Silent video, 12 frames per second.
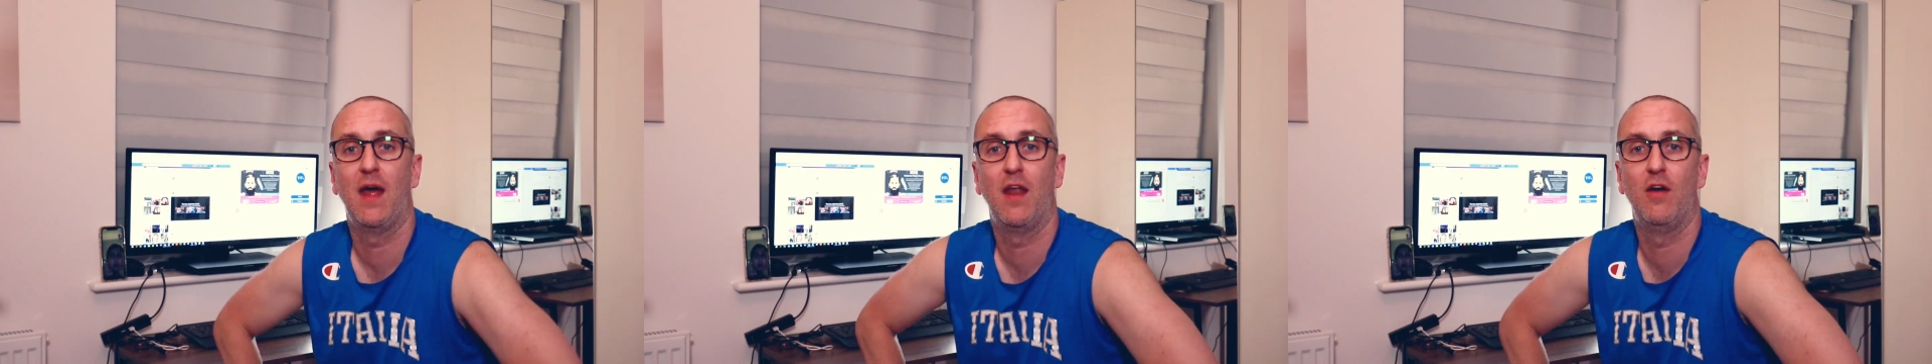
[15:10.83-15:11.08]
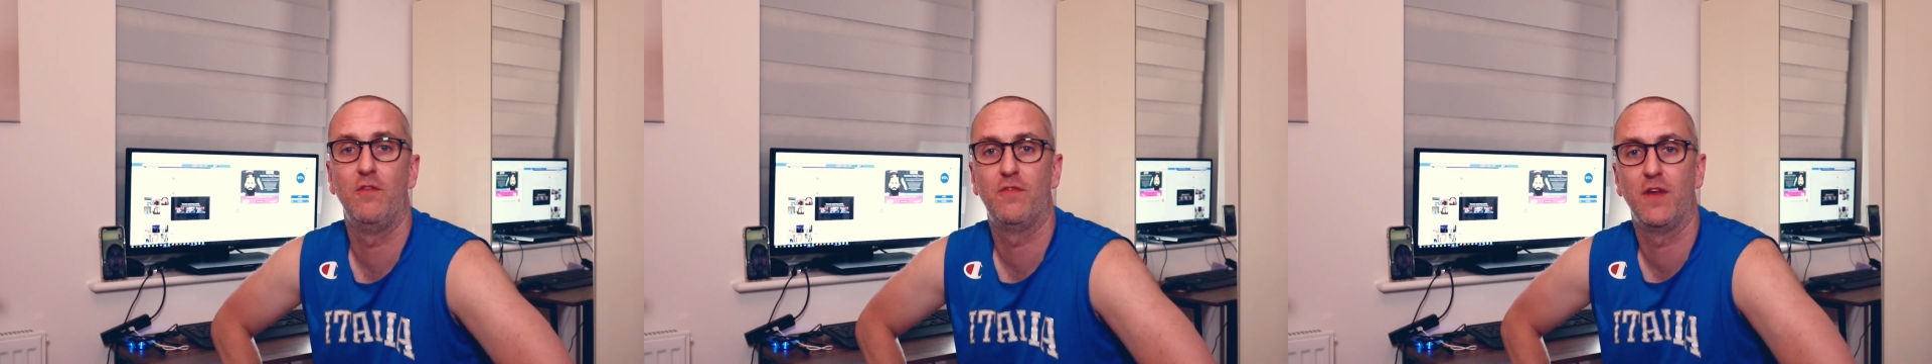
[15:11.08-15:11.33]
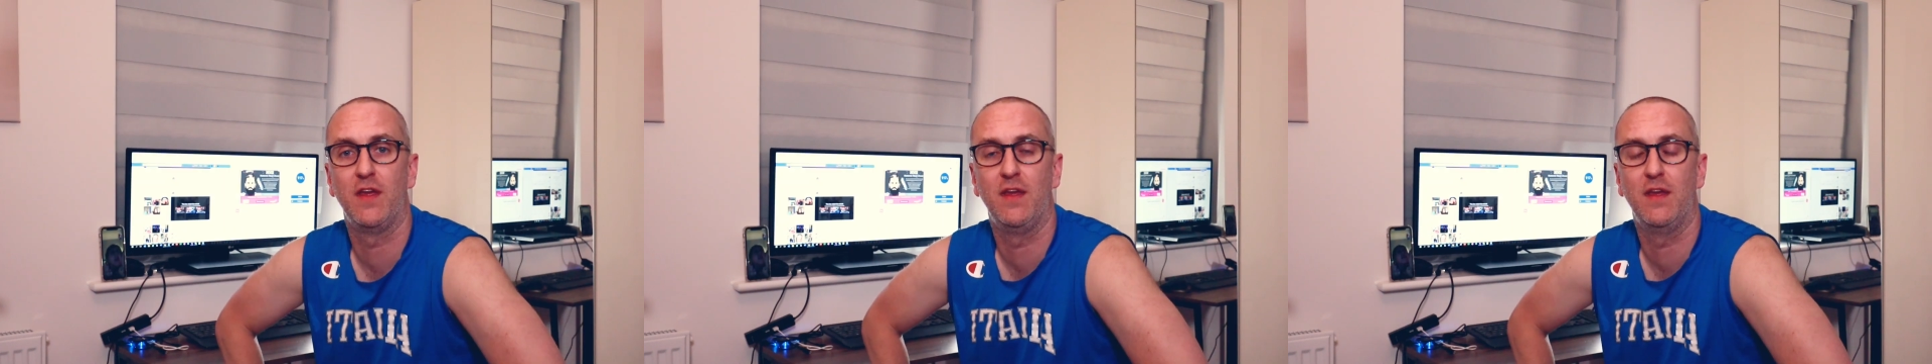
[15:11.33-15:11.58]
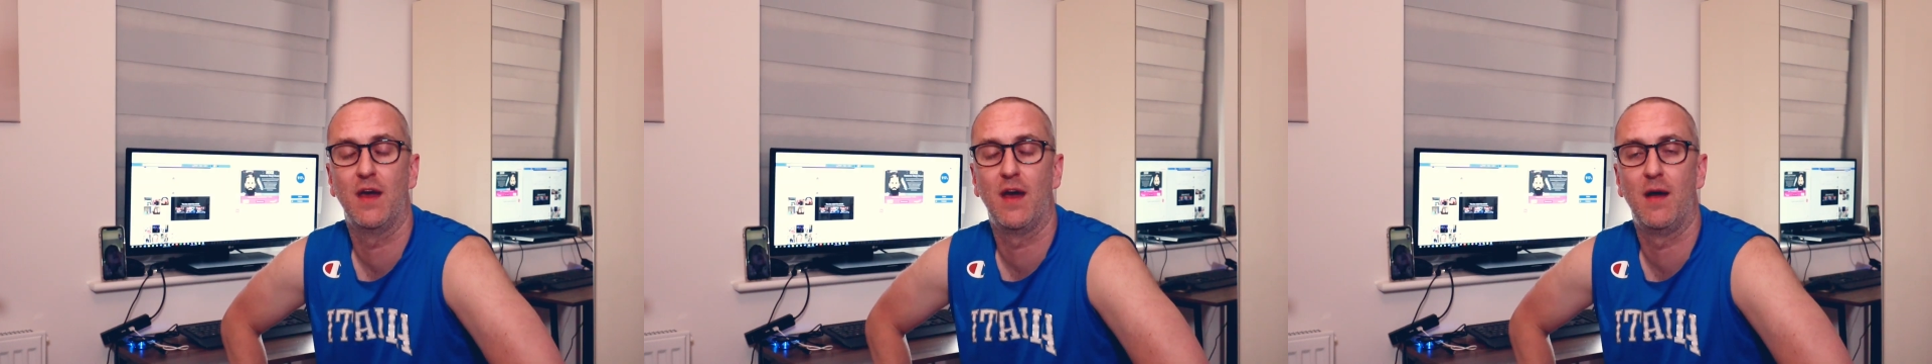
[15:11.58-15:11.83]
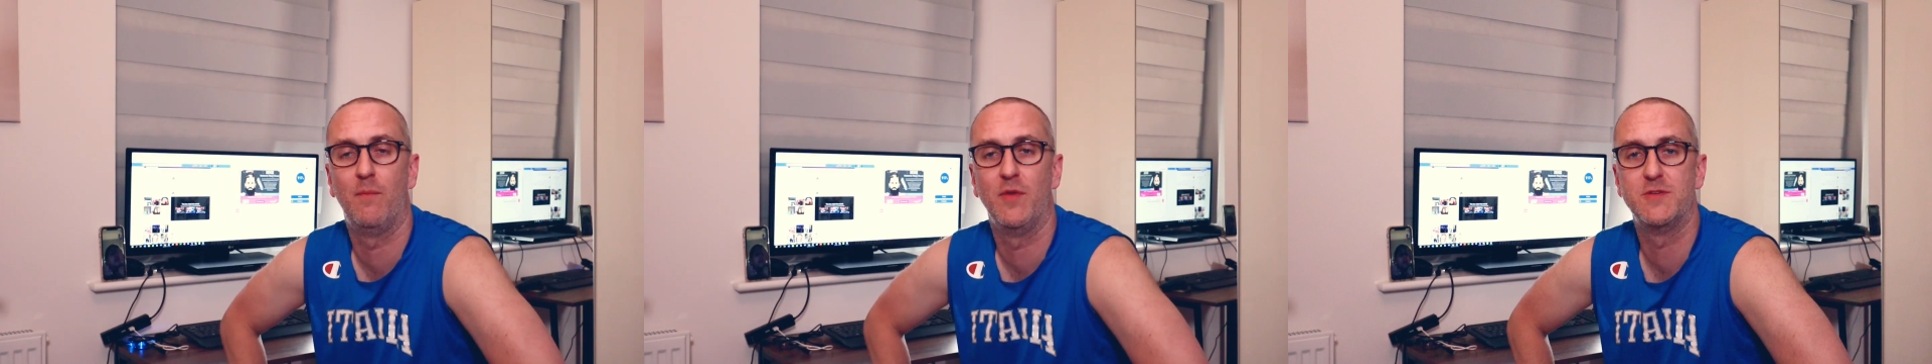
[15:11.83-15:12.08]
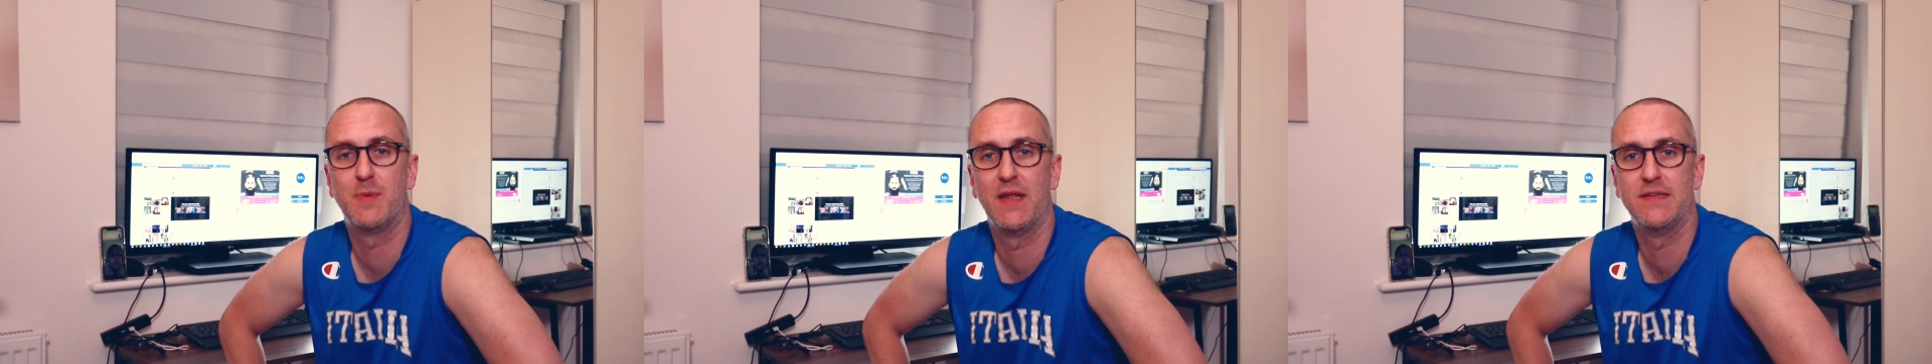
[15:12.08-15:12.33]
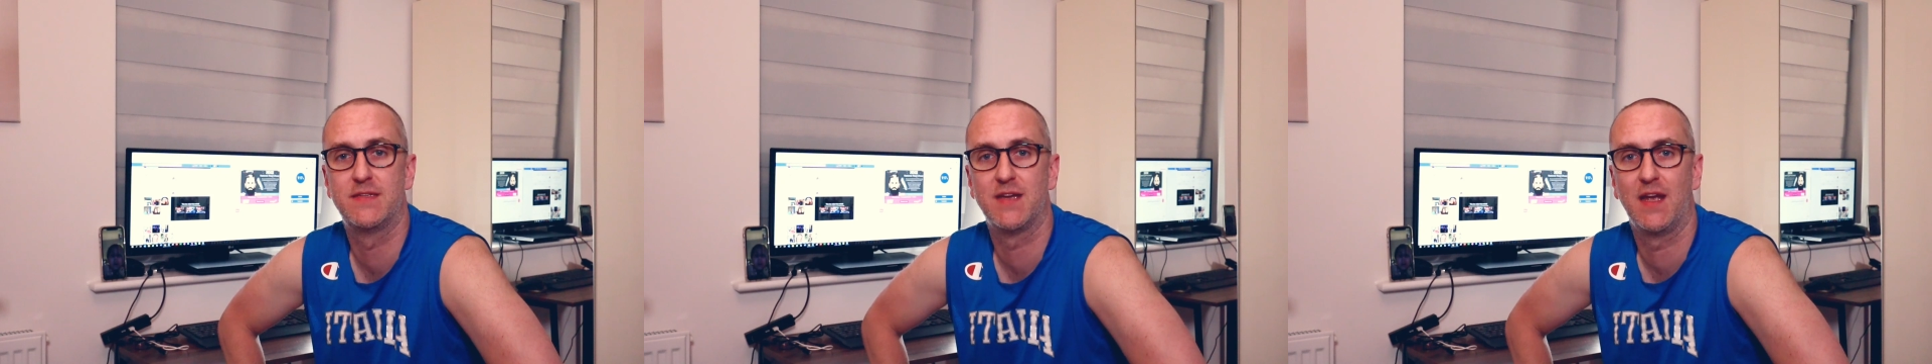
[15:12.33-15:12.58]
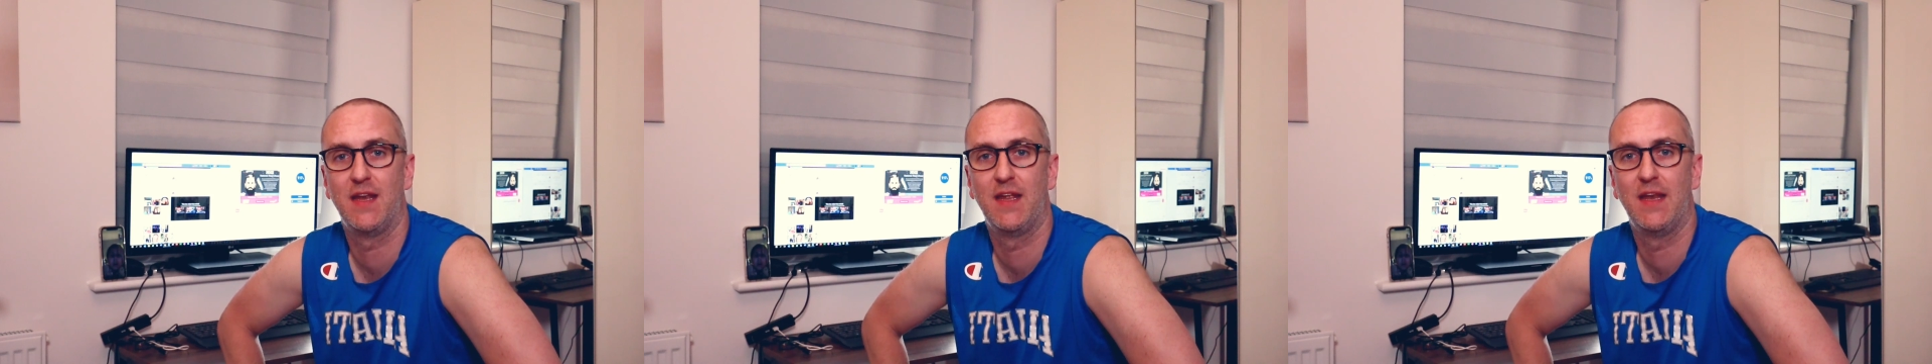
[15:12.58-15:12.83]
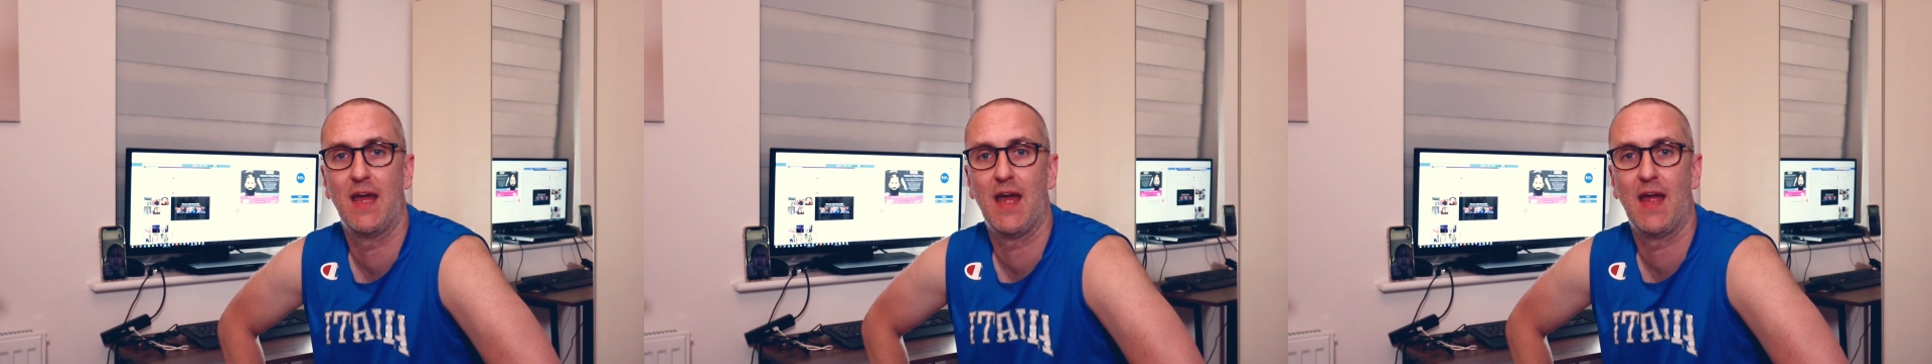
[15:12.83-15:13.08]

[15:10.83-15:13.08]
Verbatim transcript: and hopefully um, it's been entertaining